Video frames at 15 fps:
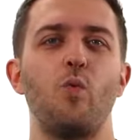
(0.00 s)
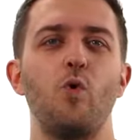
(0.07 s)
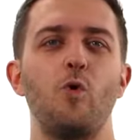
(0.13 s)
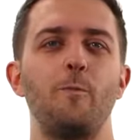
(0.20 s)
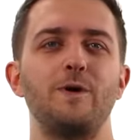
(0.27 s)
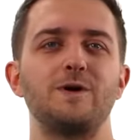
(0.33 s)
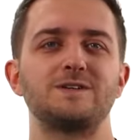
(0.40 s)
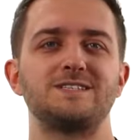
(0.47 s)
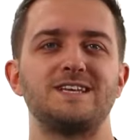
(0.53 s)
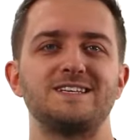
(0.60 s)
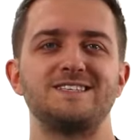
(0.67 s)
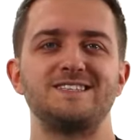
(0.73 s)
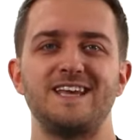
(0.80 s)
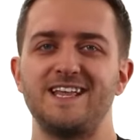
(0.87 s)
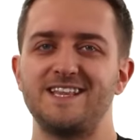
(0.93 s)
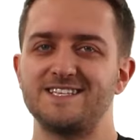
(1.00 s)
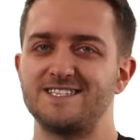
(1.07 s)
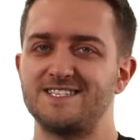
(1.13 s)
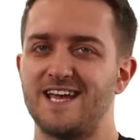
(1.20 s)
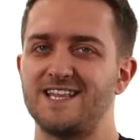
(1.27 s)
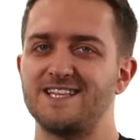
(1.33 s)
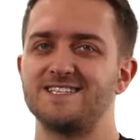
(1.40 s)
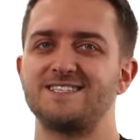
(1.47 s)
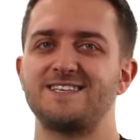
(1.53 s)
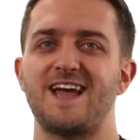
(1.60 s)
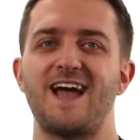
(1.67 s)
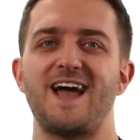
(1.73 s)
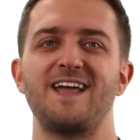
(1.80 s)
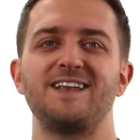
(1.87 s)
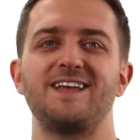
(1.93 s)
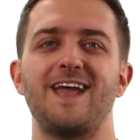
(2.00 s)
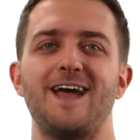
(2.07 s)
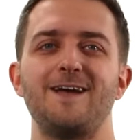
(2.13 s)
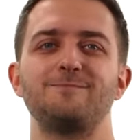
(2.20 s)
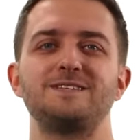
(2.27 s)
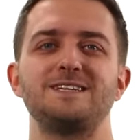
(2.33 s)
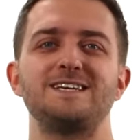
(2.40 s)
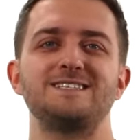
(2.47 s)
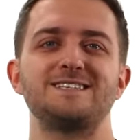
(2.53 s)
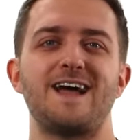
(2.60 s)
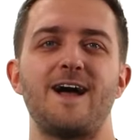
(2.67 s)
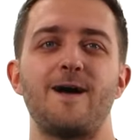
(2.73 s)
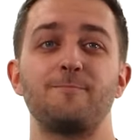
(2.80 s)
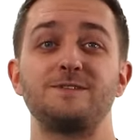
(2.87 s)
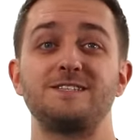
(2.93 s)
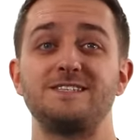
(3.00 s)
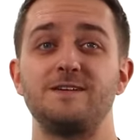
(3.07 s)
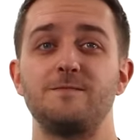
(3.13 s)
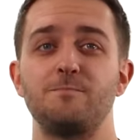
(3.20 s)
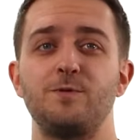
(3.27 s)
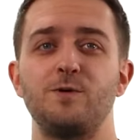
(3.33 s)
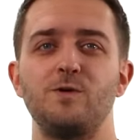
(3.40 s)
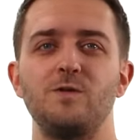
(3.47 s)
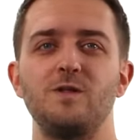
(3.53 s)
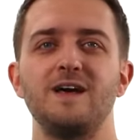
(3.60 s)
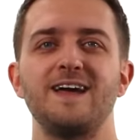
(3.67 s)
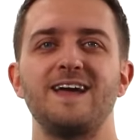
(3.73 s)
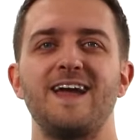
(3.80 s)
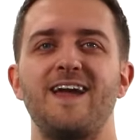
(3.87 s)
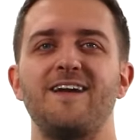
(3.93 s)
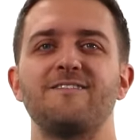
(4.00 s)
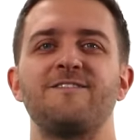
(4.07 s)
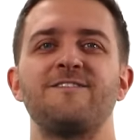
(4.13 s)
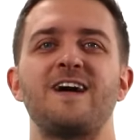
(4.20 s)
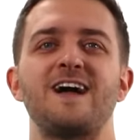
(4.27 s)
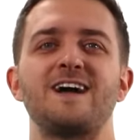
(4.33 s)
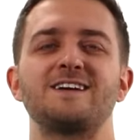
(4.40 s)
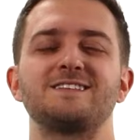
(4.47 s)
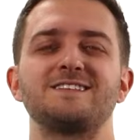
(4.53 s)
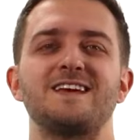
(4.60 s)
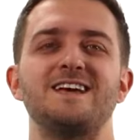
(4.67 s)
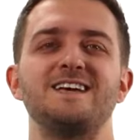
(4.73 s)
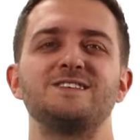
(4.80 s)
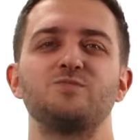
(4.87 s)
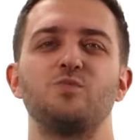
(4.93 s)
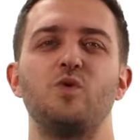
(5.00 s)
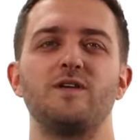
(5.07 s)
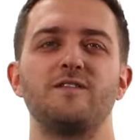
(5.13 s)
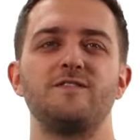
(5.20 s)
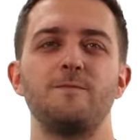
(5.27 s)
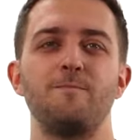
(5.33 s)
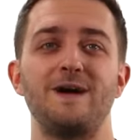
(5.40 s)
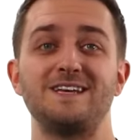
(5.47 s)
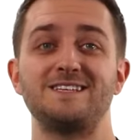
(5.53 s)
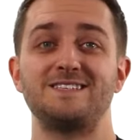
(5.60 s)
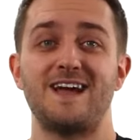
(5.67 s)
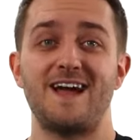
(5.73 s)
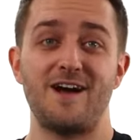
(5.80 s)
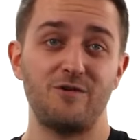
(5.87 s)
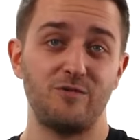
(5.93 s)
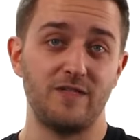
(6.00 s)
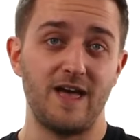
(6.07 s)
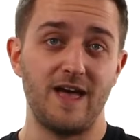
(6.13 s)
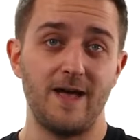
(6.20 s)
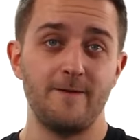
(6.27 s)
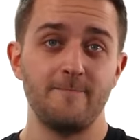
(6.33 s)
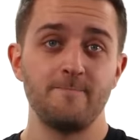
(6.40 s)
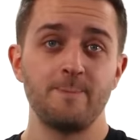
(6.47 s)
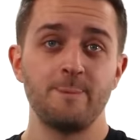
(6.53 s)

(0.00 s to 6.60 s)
Wallbox has seen sense and kept its app simple. In fact, it's one of the best out there.